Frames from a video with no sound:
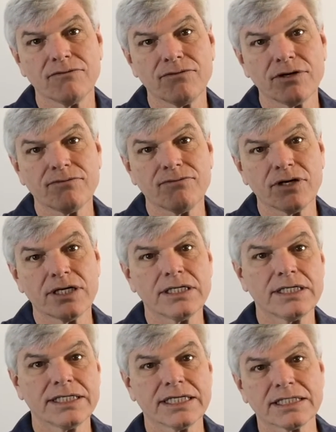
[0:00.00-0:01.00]
Foot, foot
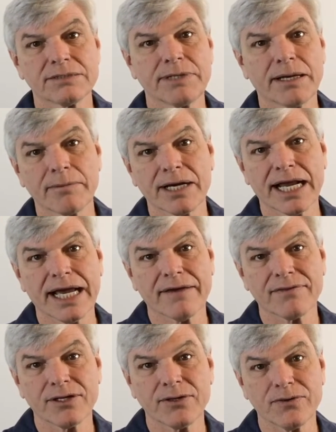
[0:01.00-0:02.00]
tells me I'm going to
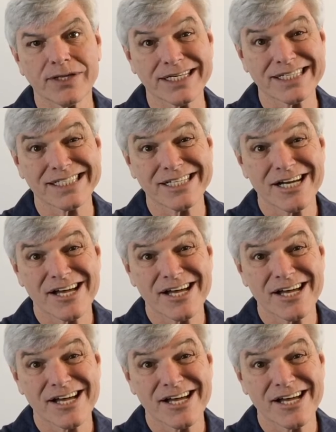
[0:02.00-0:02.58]
have to do this